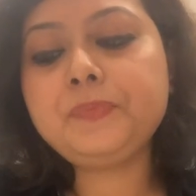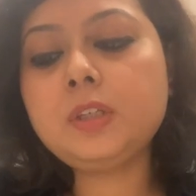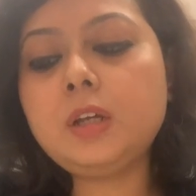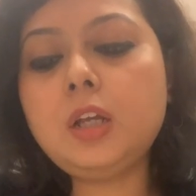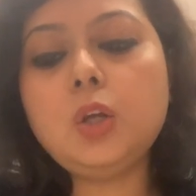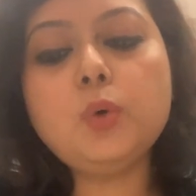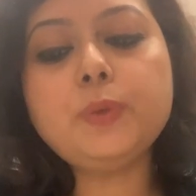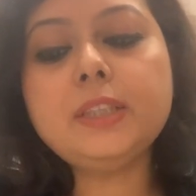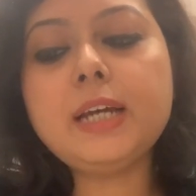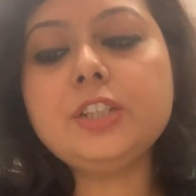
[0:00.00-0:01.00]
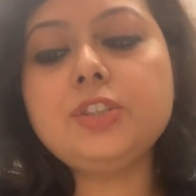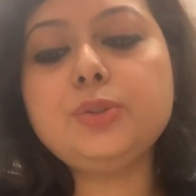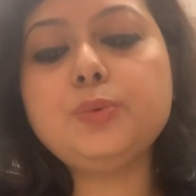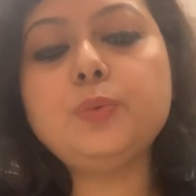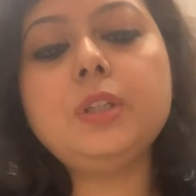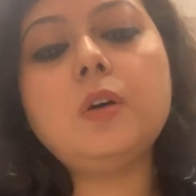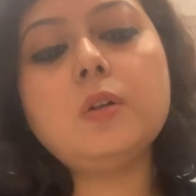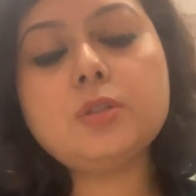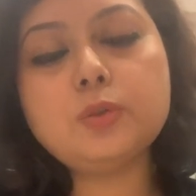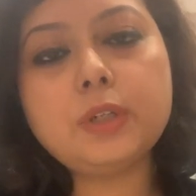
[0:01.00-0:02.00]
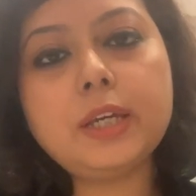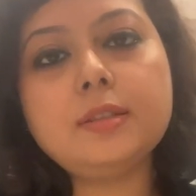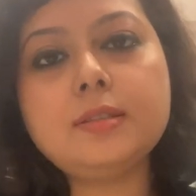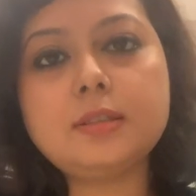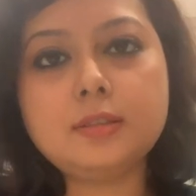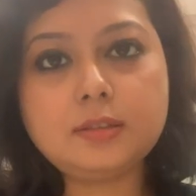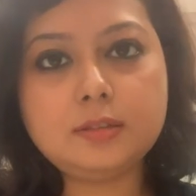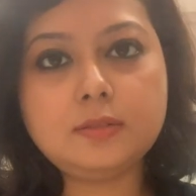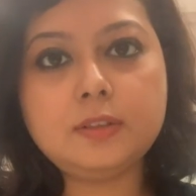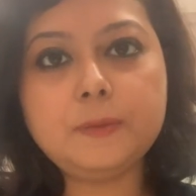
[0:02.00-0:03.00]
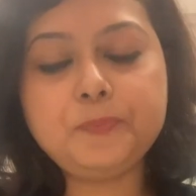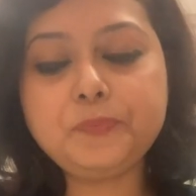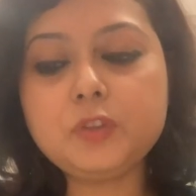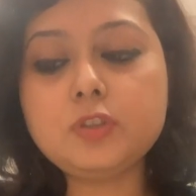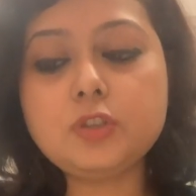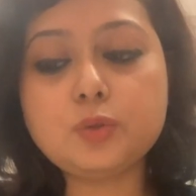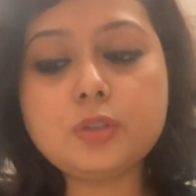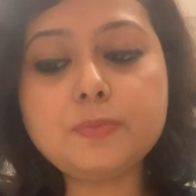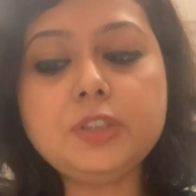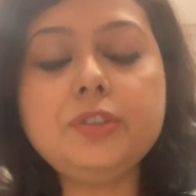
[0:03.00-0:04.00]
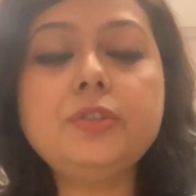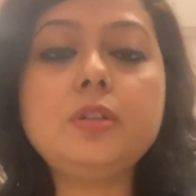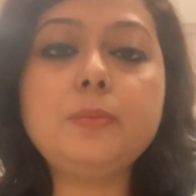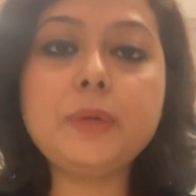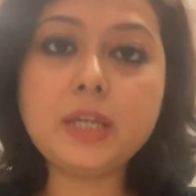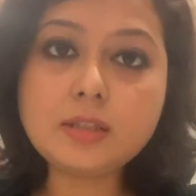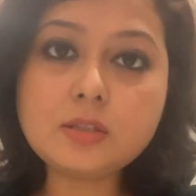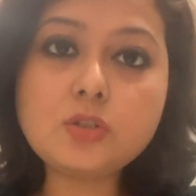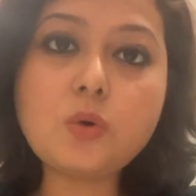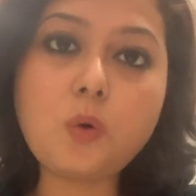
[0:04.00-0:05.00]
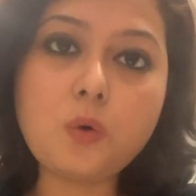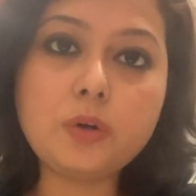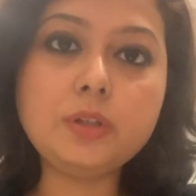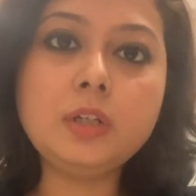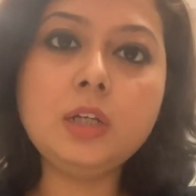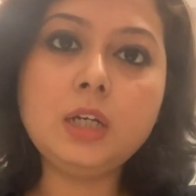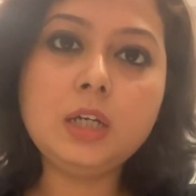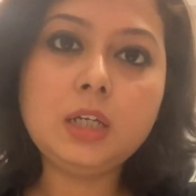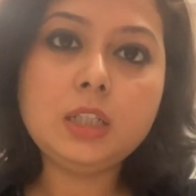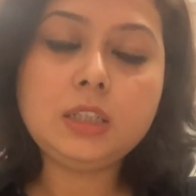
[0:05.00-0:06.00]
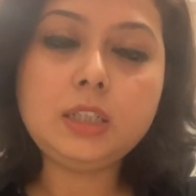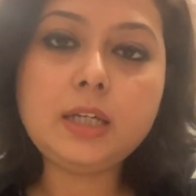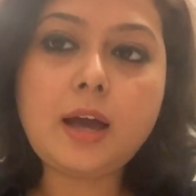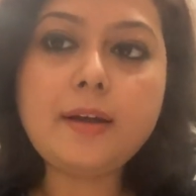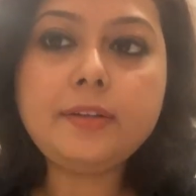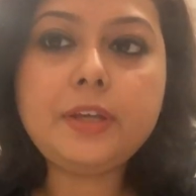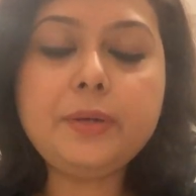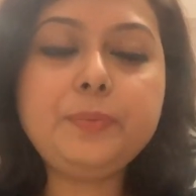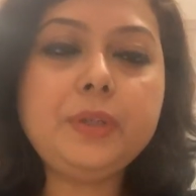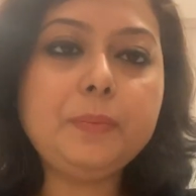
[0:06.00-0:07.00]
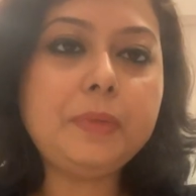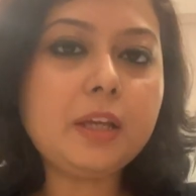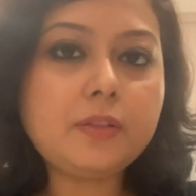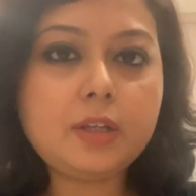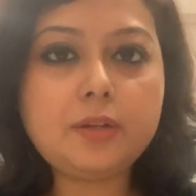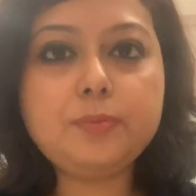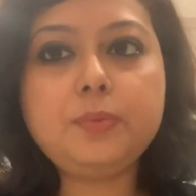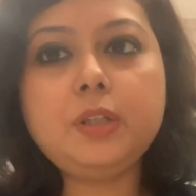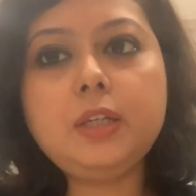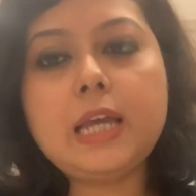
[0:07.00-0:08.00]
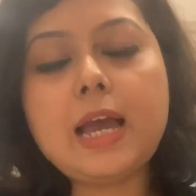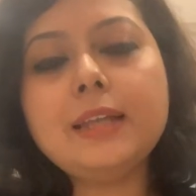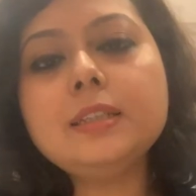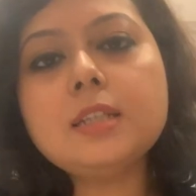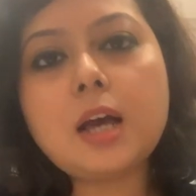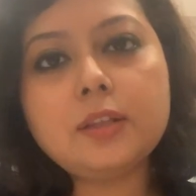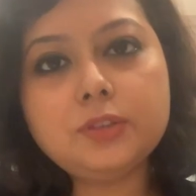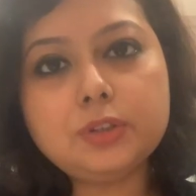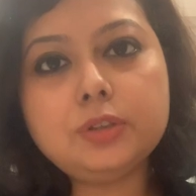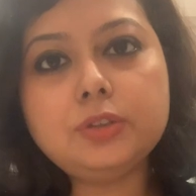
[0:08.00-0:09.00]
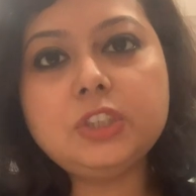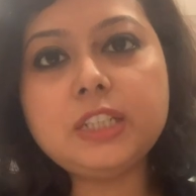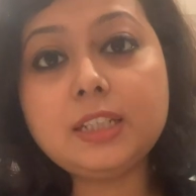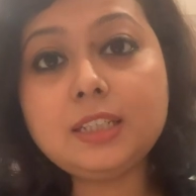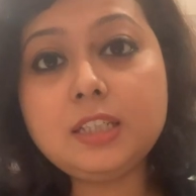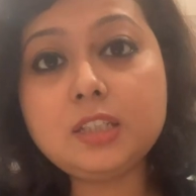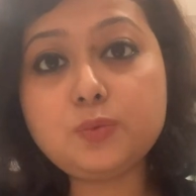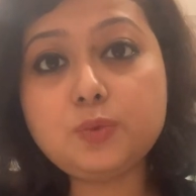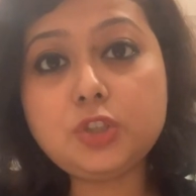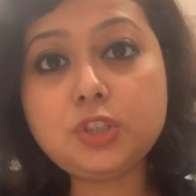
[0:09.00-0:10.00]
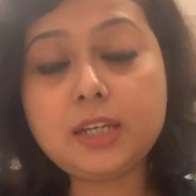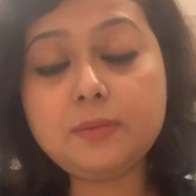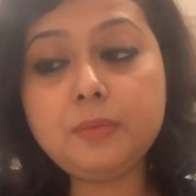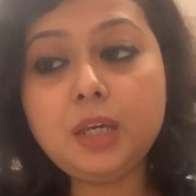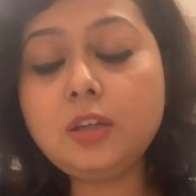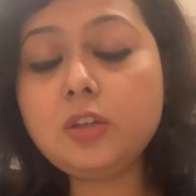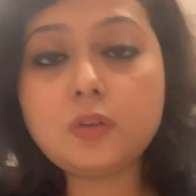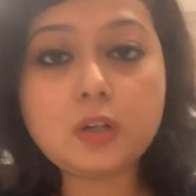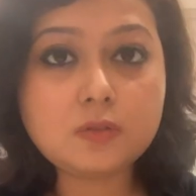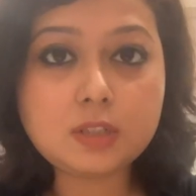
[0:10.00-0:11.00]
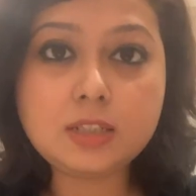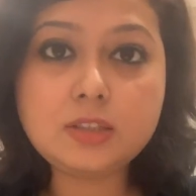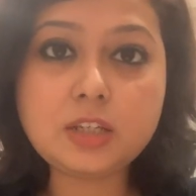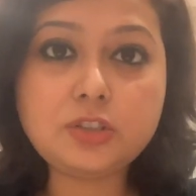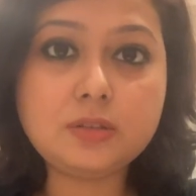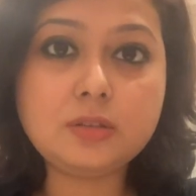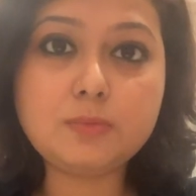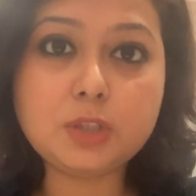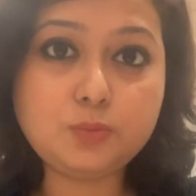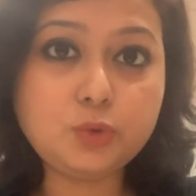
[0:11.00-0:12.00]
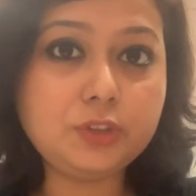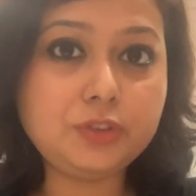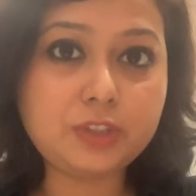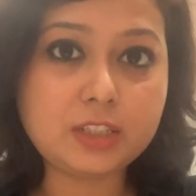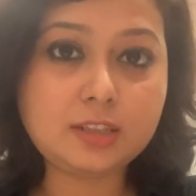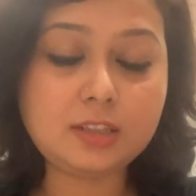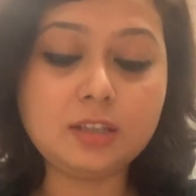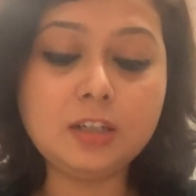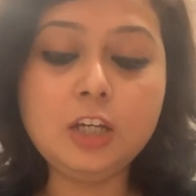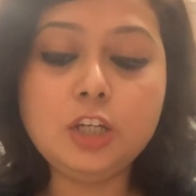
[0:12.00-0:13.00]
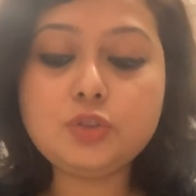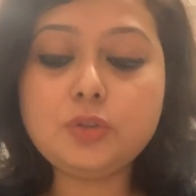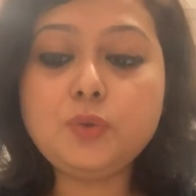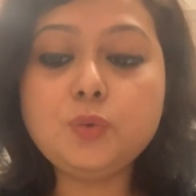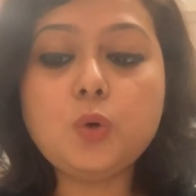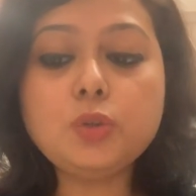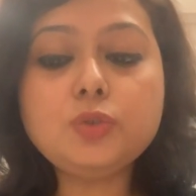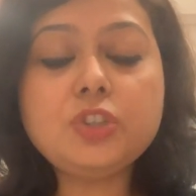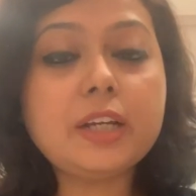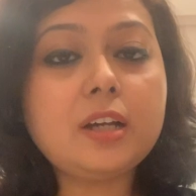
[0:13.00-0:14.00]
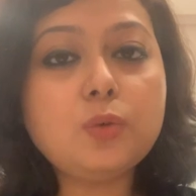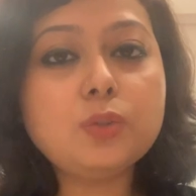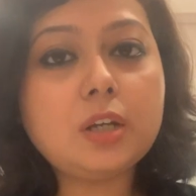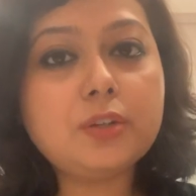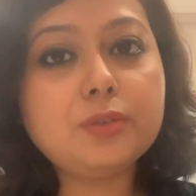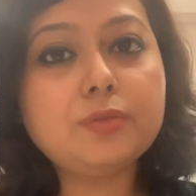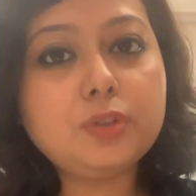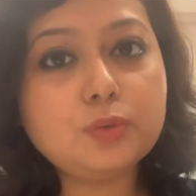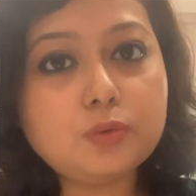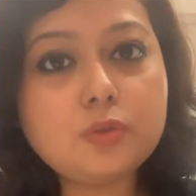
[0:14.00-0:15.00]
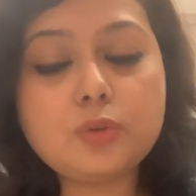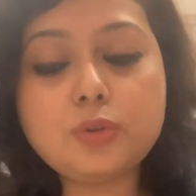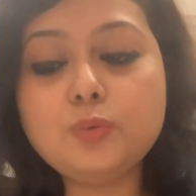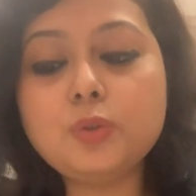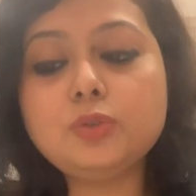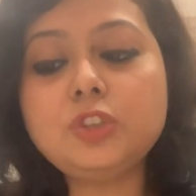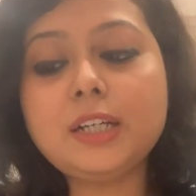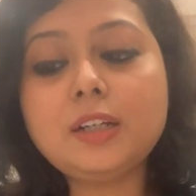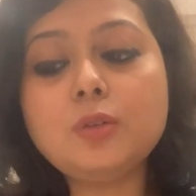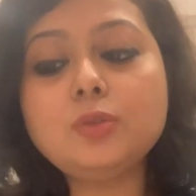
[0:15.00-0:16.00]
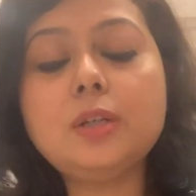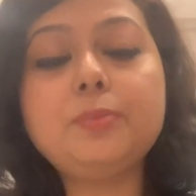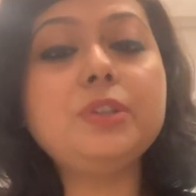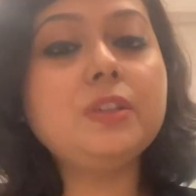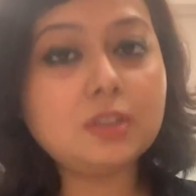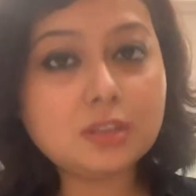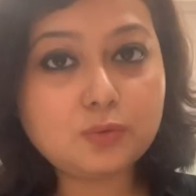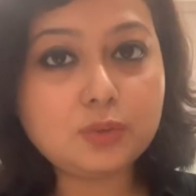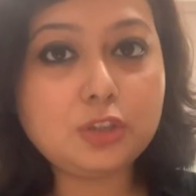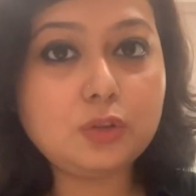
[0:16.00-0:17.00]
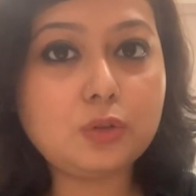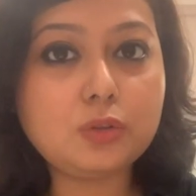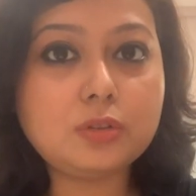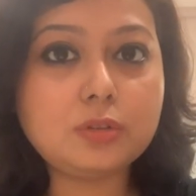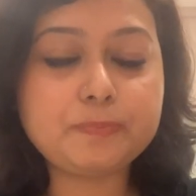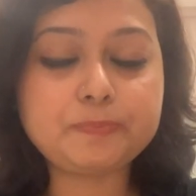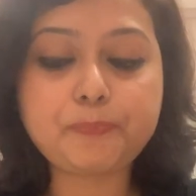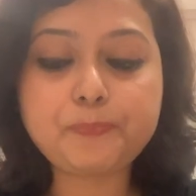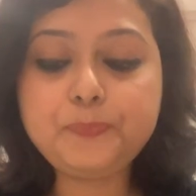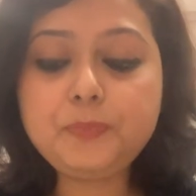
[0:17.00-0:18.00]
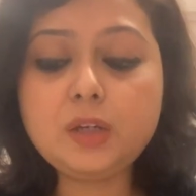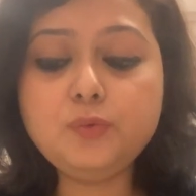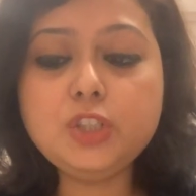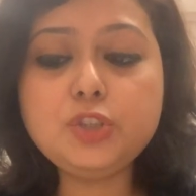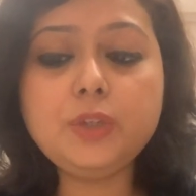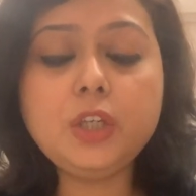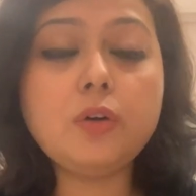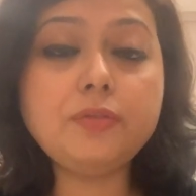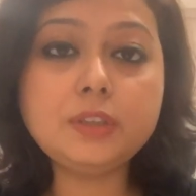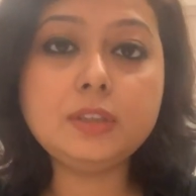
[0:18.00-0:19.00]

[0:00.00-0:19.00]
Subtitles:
along with that, you will also get certain resource material based on the art therapy, play therapy, and other techniques which can make your counseling sessions much more interesting. So if you want to check out our reviews, or you want to check out our previous videos, which we often